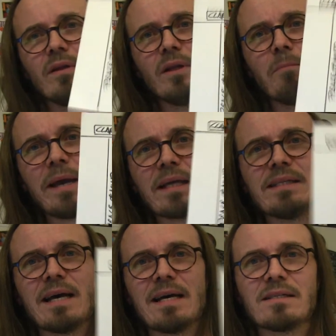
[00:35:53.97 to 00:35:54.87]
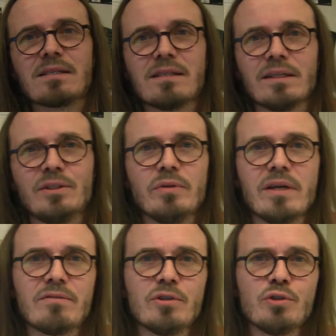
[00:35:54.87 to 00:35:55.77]
the big tasks that you
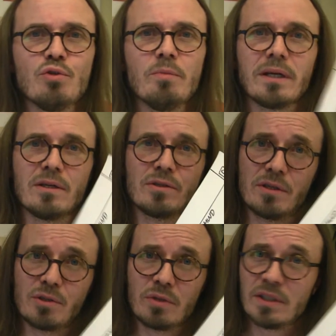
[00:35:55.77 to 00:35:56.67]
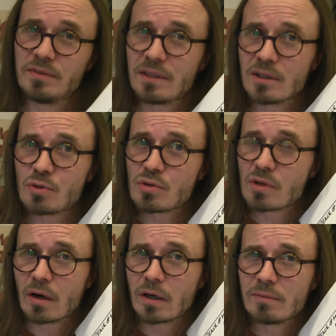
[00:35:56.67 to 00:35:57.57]
never do because they're so difficult to
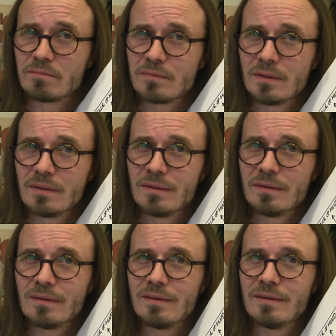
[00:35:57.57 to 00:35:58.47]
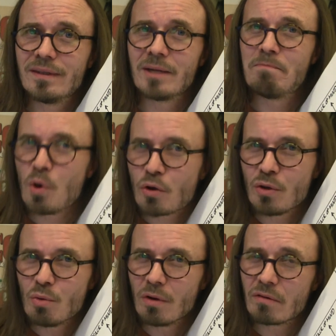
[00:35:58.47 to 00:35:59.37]
start, that book
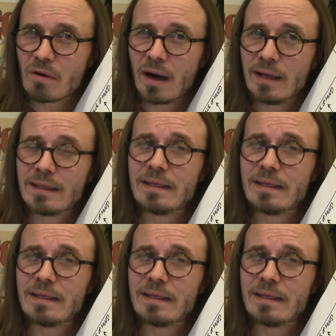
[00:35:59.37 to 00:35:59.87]
you want to write,